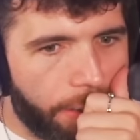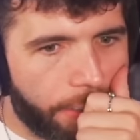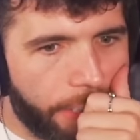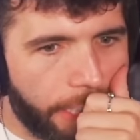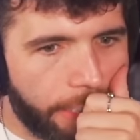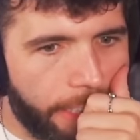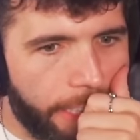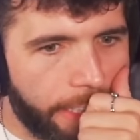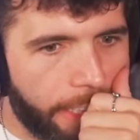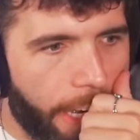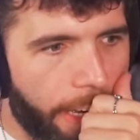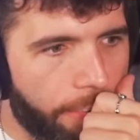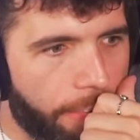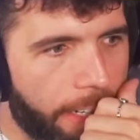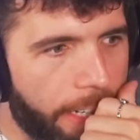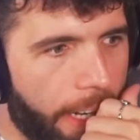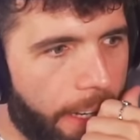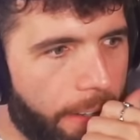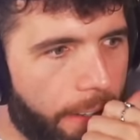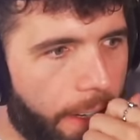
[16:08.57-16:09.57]
Check the names. I've
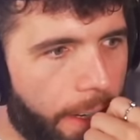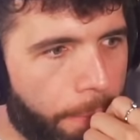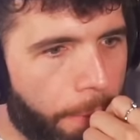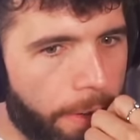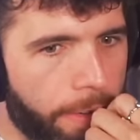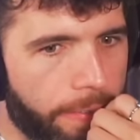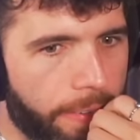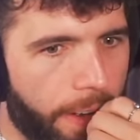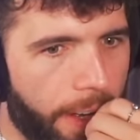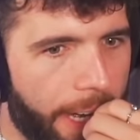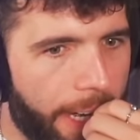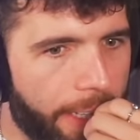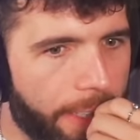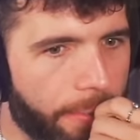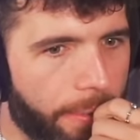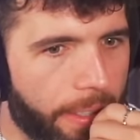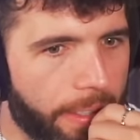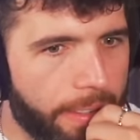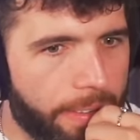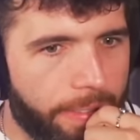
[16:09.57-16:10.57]
read out both the
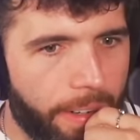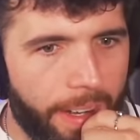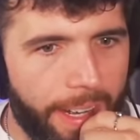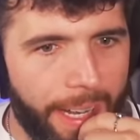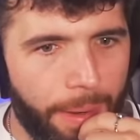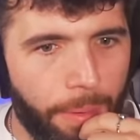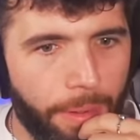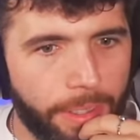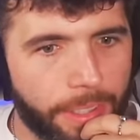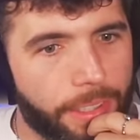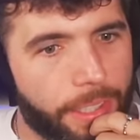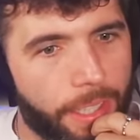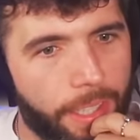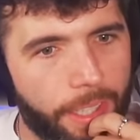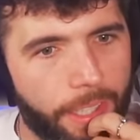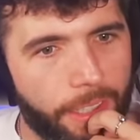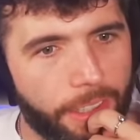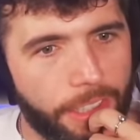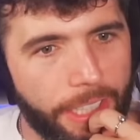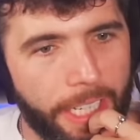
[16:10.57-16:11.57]
Firehand ones. Firehand wants
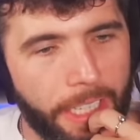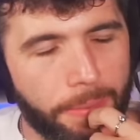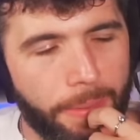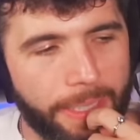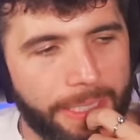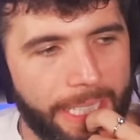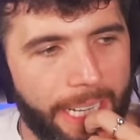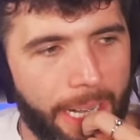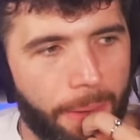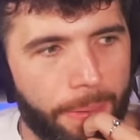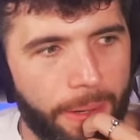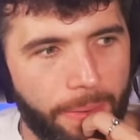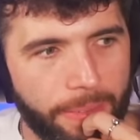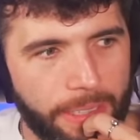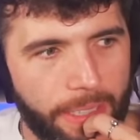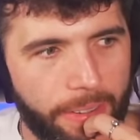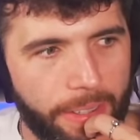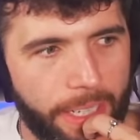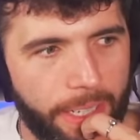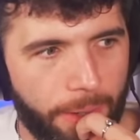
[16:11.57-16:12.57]
to change my setup, and I
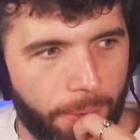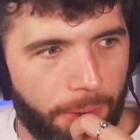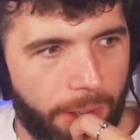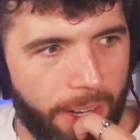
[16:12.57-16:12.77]
was like, oh, you know